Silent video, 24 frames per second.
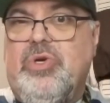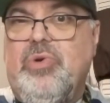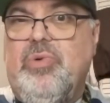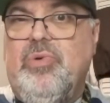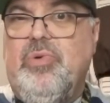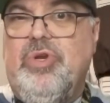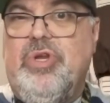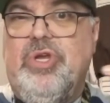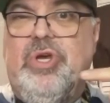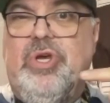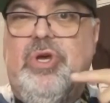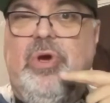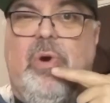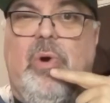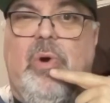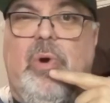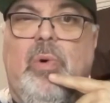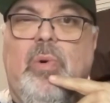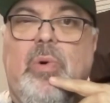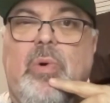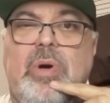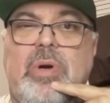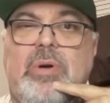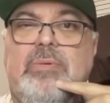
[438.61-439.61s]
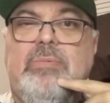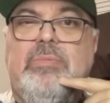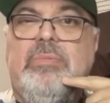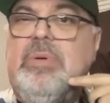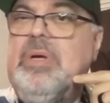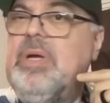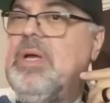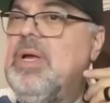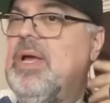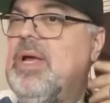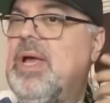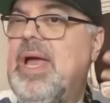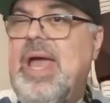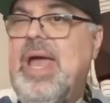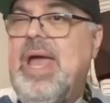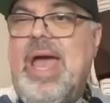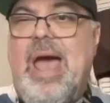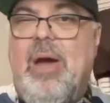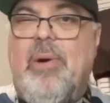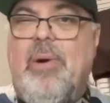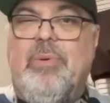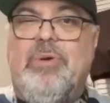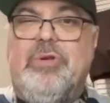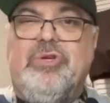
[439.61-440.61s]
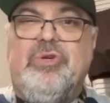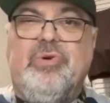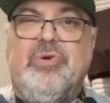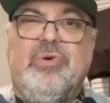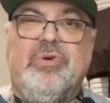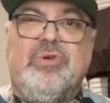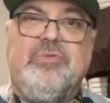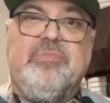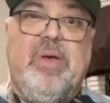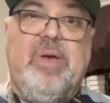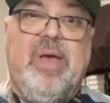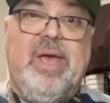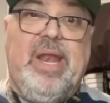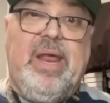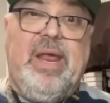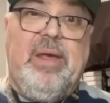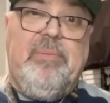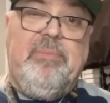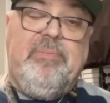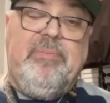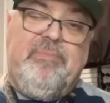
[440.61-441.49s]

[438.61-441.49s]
do, how would you explain it?